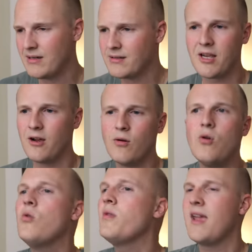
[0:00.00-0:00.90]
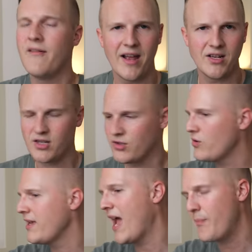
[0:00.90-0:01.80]
So all the adventures,
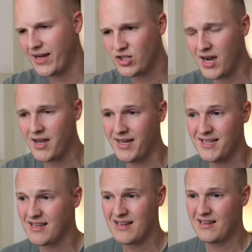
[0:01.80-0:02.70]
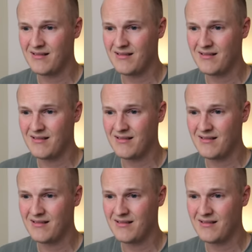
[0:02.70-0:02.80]
all the epic journeys